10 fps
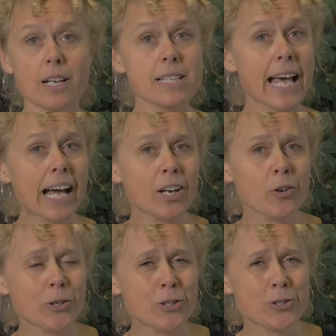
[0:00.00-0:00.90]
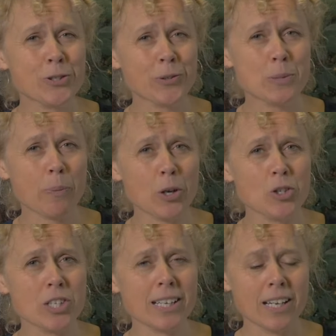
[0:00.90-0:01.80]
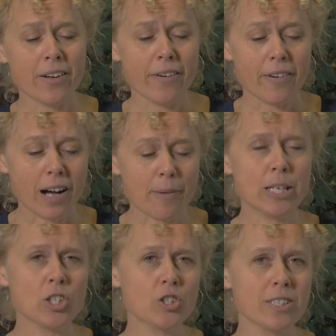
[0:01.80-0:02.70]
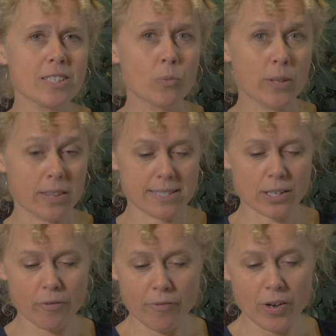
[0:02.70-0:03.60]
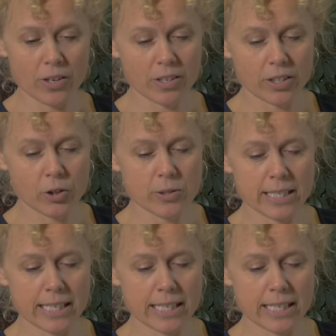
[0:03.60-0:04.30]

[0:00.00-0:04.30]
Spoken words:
So how do you reduce your exposure? I mentioned with the cell phone, use an